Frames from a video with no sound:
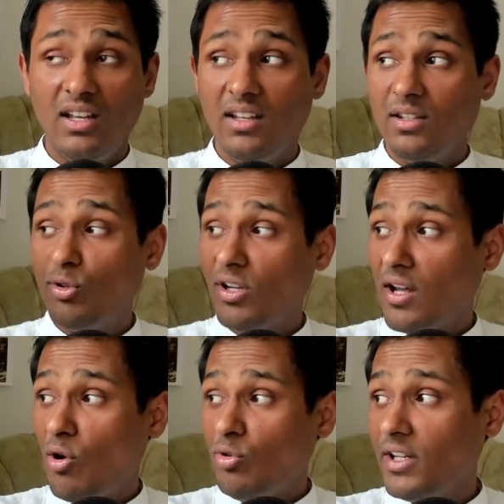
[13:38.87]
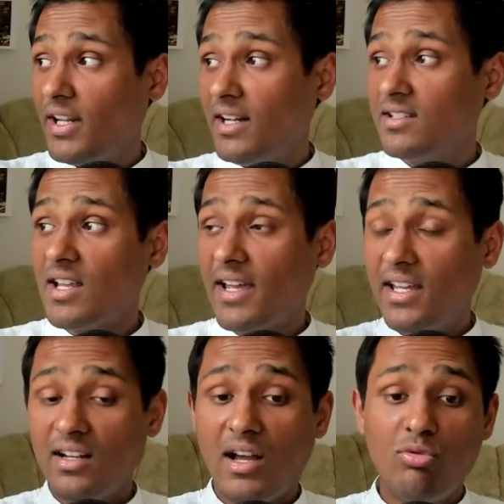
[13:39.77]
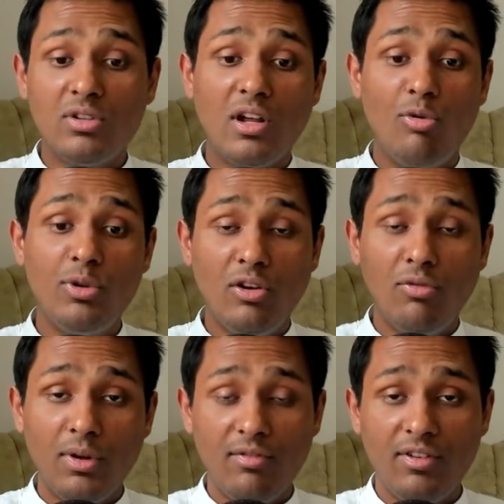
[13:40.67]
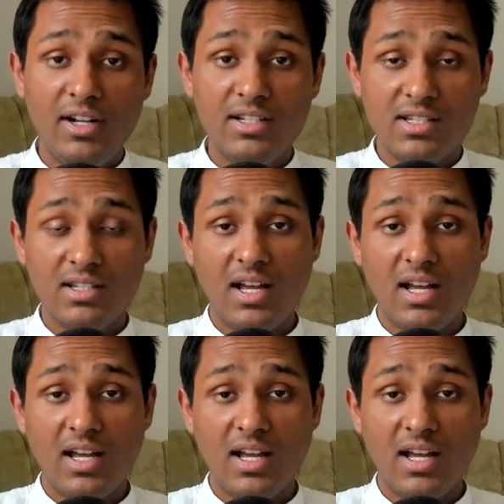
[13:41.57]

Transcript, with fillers: You can count in hands. I can count how many of my friends